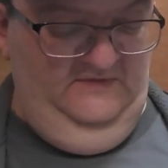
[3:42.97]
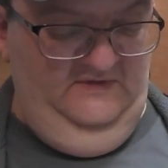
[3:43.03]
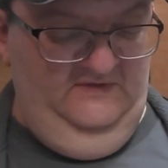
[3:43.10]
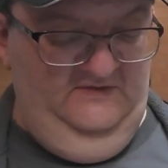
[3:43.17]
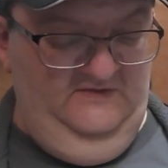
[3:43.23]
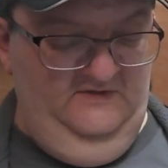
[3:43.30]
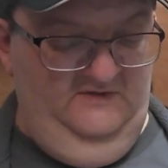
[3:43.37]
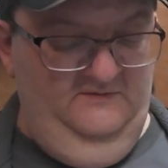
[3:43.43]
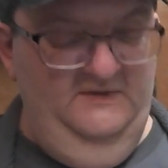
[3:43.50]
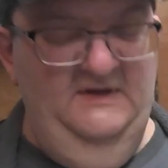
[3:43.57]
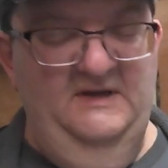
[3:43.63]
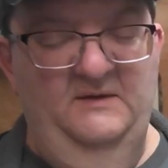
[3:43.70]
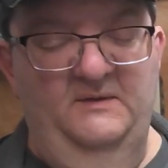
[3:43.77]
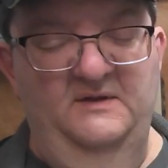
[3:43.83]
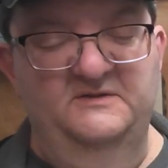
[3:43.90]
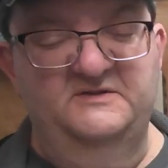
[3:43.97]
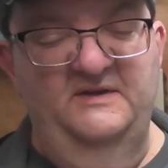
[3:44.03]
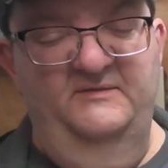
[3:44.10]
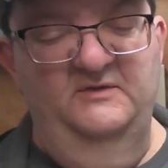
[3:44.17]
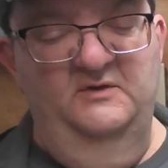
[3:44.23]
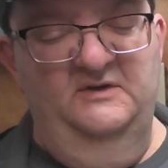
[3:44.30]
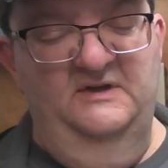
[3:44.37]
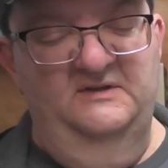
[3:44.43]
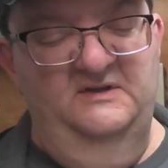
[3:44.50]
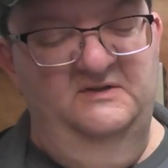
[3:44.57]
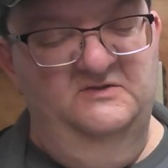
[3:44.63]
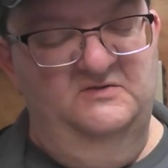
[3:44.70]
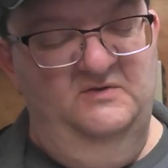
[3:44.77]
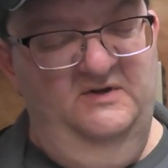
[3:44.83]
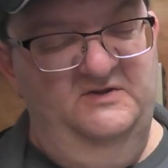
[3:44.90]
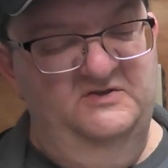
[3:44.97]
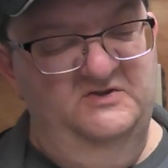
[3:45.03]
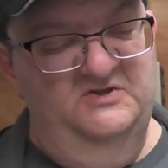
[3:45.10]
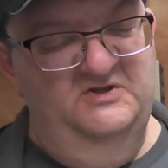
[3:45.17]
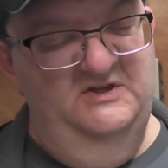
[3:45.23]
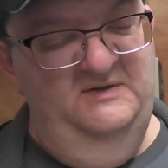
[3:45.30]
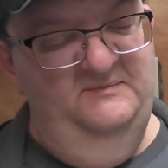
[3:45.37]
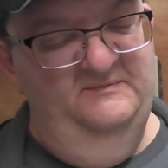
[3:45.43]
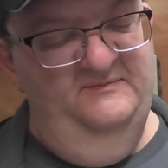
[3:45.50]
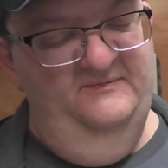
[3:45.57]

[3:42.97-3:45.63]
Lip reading: So anyway, let's have a look at the instruction sheet.